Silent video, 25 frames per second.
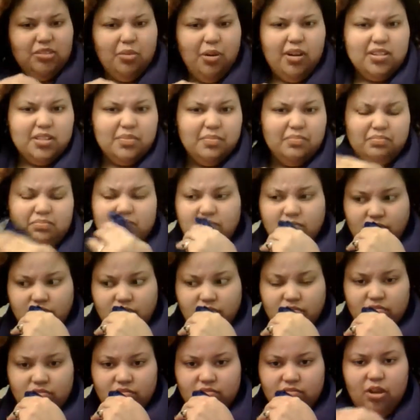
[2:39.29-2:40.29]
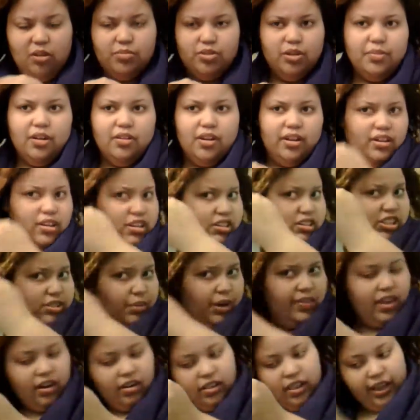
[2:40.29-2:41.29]
just to get it just a
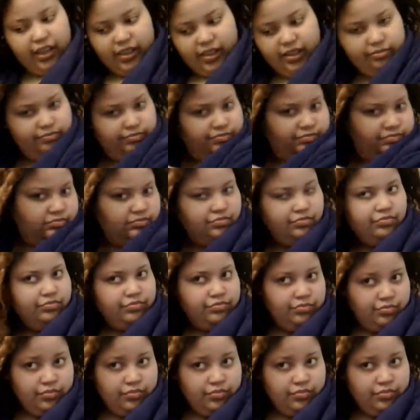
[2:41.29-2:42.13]
little damp.